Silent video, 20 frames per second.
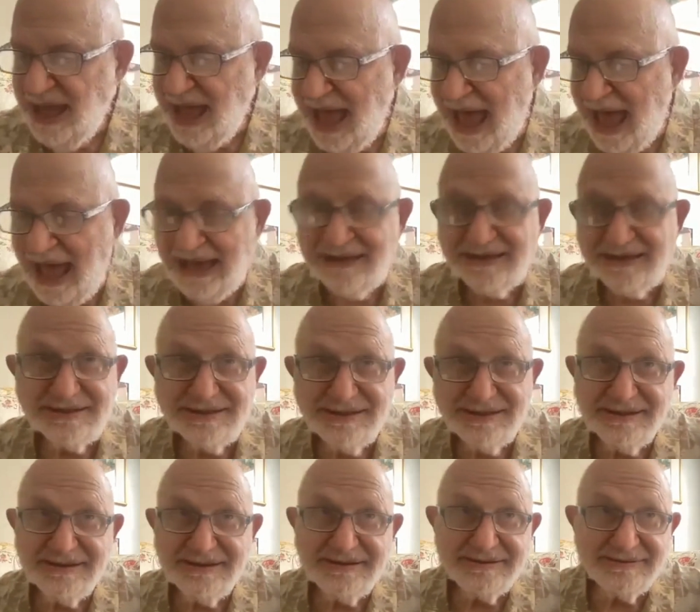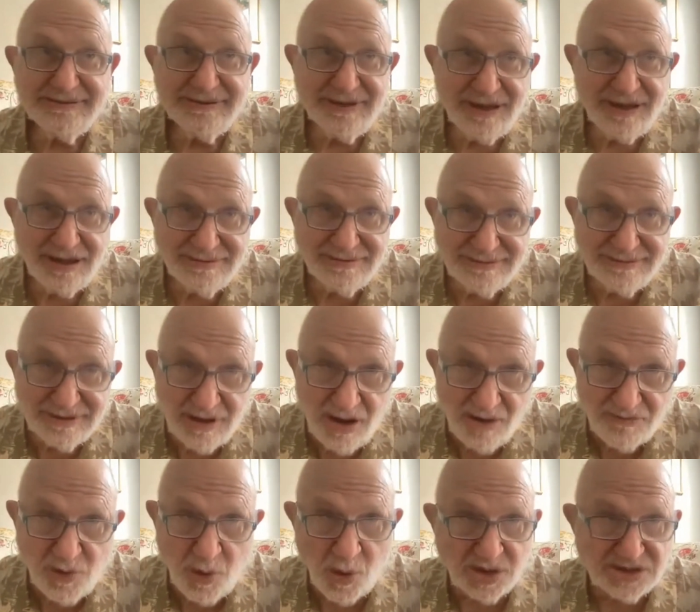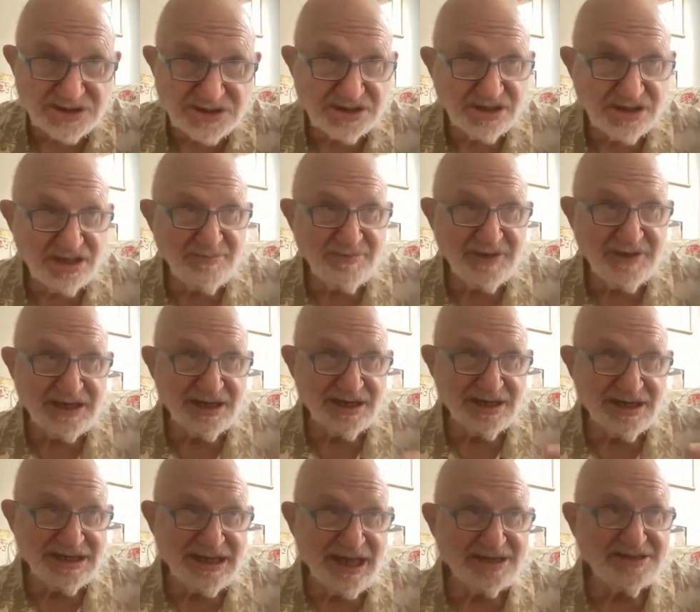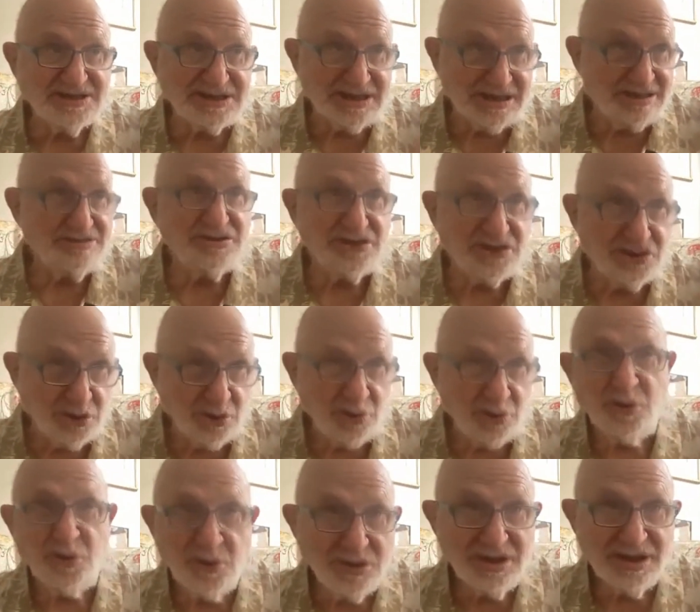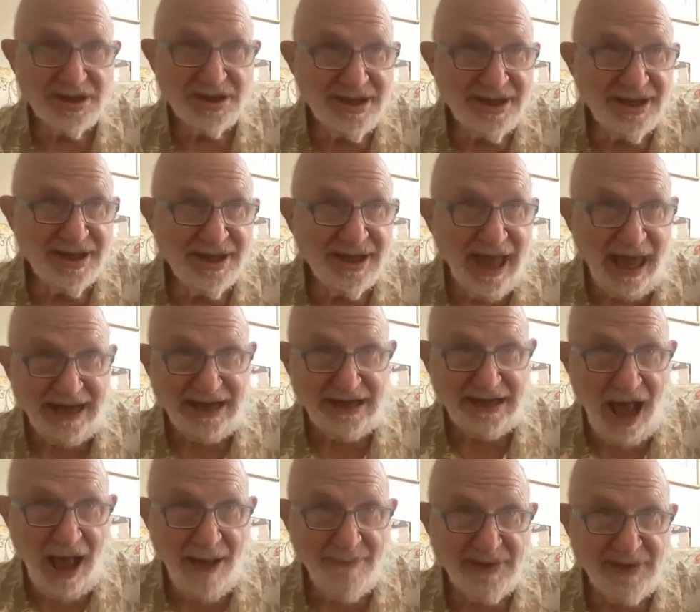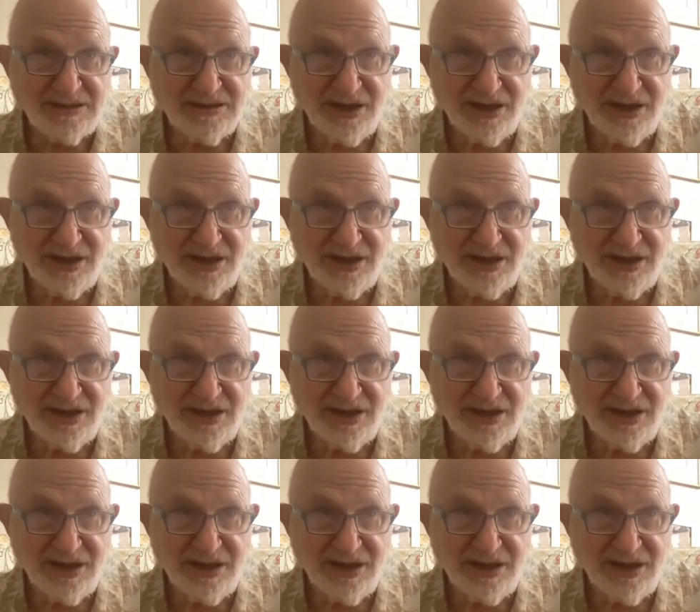And of course, it immediately gets into economic